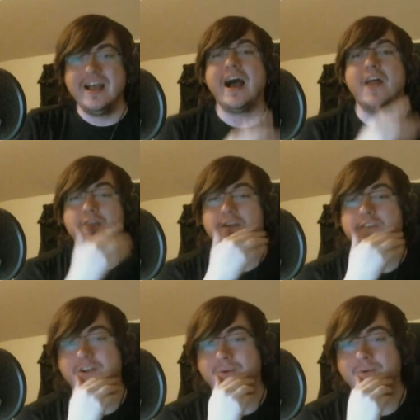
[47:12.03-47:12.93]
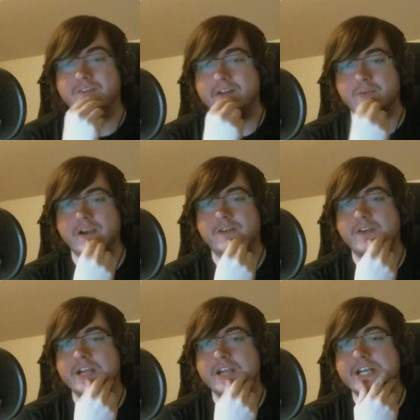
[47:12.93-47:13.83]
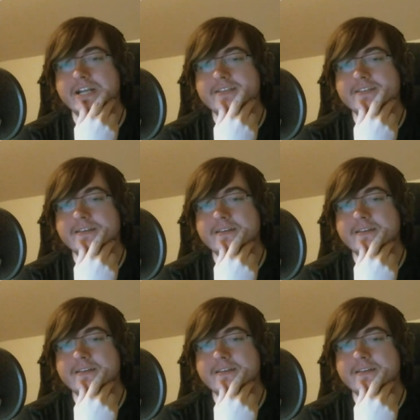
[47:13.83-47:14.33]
I think they're gonna revive a Rare franchise.